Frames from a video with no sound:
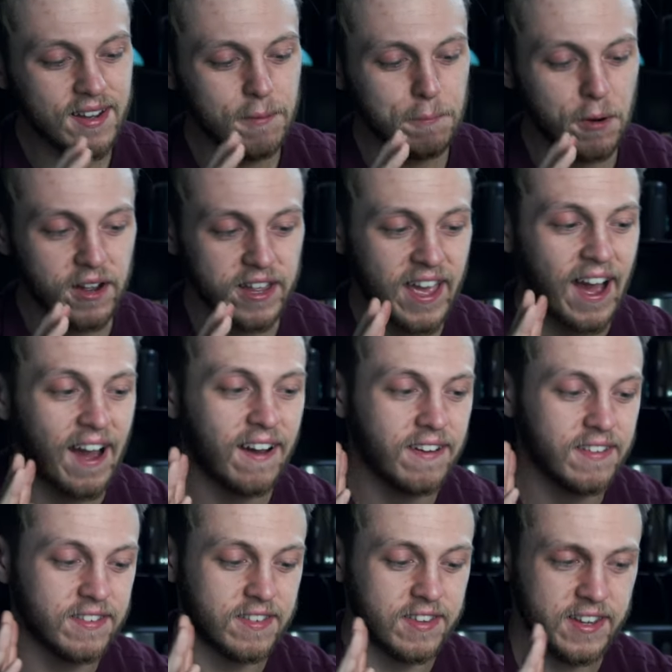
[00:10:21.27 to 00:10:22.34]
But yeah,
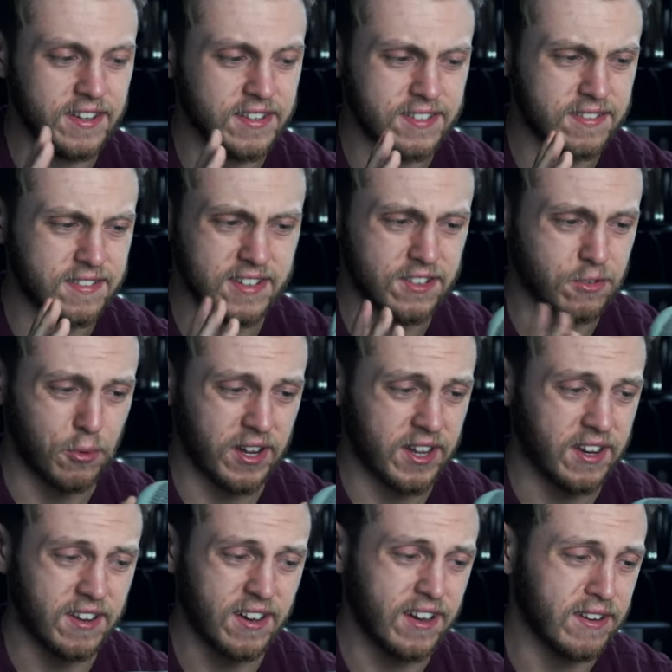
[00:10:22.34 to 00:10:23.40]
these these are
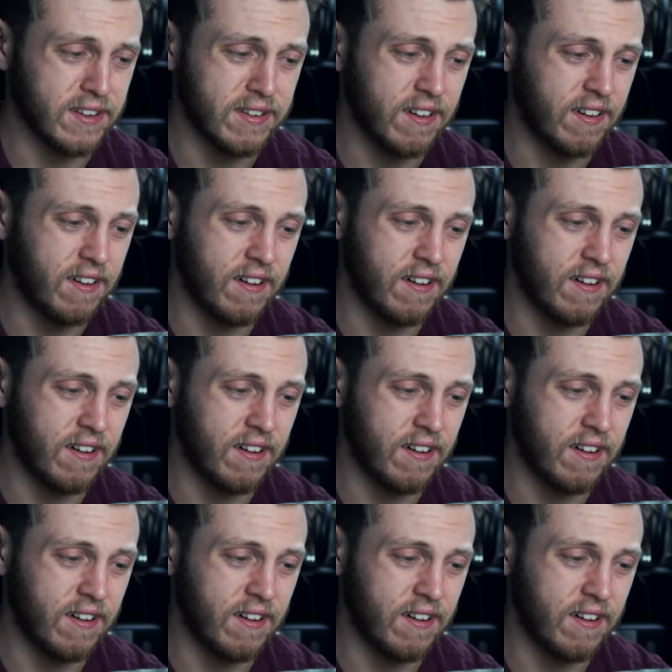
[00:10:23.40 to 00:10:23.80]
wicked and